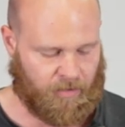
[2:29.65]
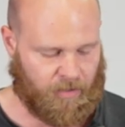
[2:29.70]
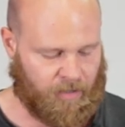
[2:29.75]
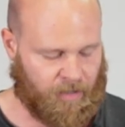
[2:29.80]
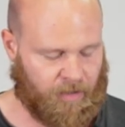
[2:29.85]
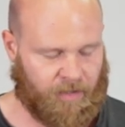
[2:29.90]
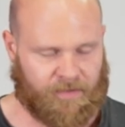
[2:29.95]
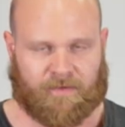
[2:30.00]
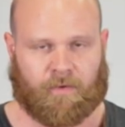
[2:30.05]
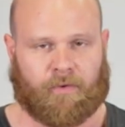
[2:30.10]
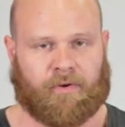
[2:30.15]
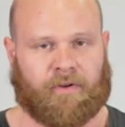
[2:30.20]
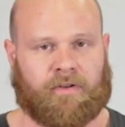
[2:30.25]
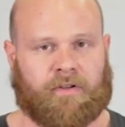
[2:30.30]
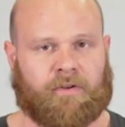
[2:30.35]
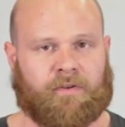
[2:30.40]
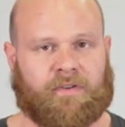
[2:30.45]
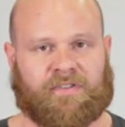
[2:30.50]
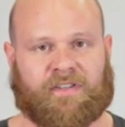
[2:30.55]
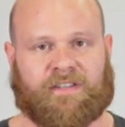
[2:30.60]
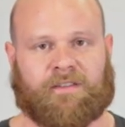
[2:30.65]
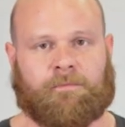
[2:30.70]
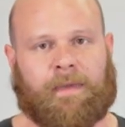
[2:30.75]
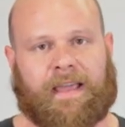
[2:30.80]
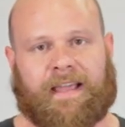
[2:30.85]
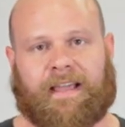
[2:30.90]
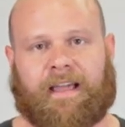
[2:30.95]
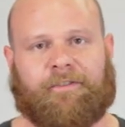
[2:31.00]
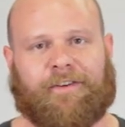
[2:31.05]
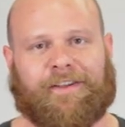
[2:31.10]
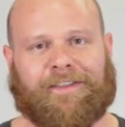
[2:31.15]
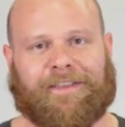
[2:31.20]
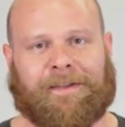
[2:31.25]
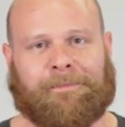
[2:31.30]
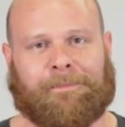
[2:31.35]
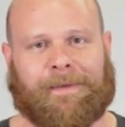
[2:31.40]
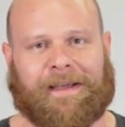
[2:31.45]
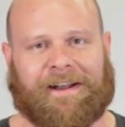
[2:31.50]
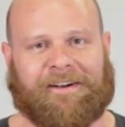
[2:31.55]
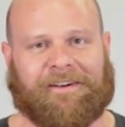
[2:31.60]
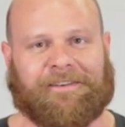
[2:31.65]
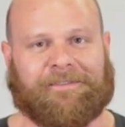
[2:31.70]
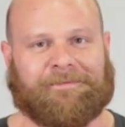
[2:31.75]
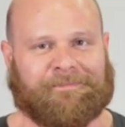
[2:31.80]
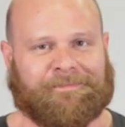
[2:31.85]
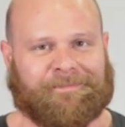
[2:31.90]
all it's going to do is just make everything better.